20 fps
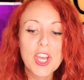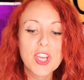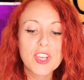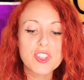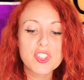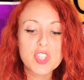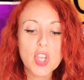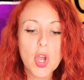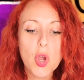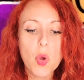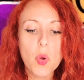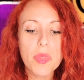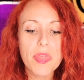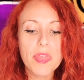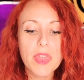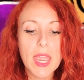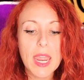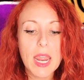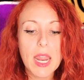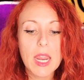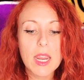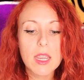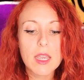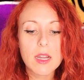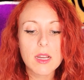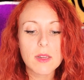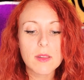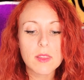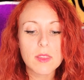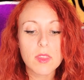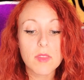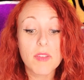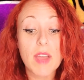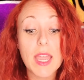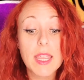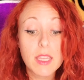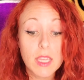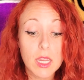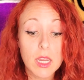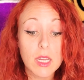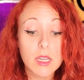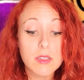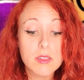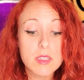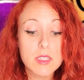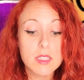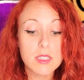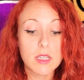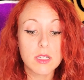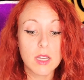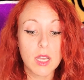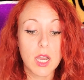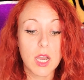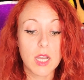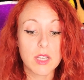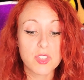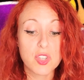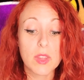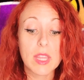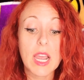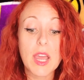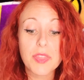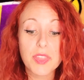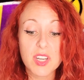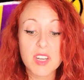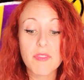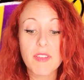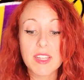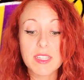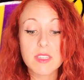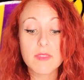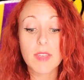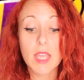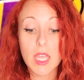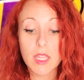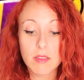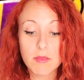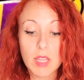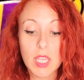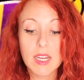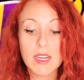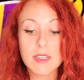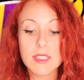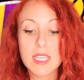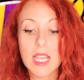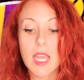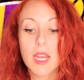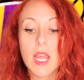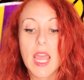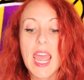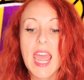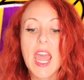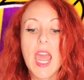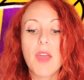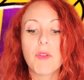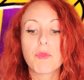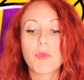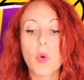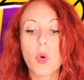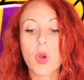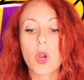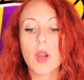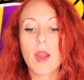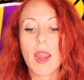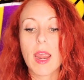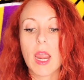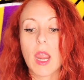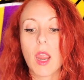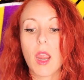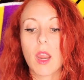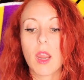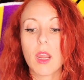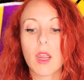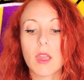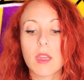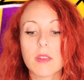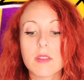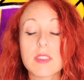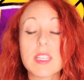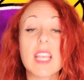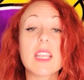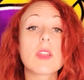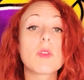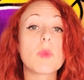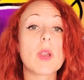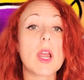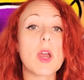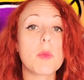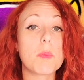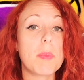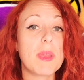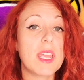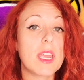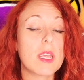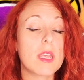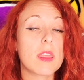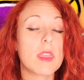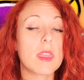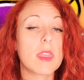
So the Vikings, so they got the defensive end, like I said, for a 2nd round pick.